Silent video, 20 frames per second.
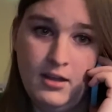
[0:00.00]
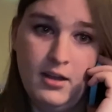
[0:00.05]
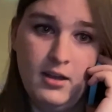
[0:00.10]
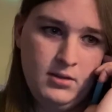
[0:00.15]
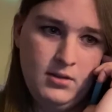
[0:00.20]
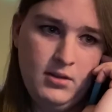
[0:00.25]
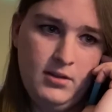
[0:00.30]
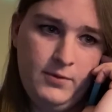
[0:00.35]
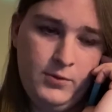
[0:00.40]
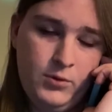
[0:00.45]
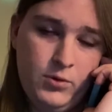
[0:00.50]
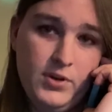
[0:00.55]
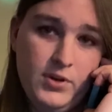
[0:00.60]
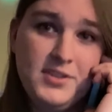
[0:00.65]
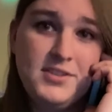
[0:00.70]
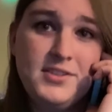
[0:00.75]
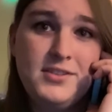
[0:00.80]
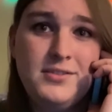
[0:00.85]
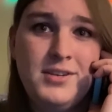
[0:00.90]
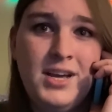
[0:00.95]
Of
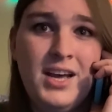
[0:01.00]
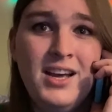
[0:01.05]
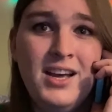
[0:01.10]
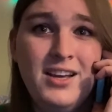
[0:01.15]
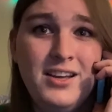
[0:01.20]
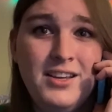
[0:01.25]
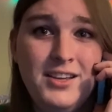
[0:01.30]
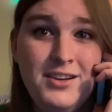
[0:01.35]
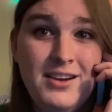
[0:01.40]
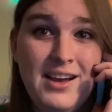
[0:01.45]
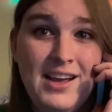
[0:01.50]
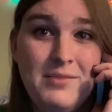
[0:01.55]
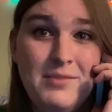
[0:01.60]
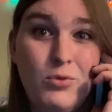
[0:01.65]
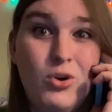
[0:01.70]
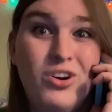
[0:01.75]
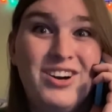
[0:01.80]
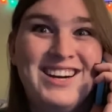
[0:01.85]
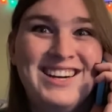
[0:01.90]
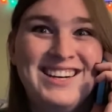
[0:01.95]
course, you had
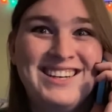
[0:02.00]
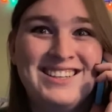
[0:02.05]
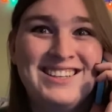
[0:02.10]
more.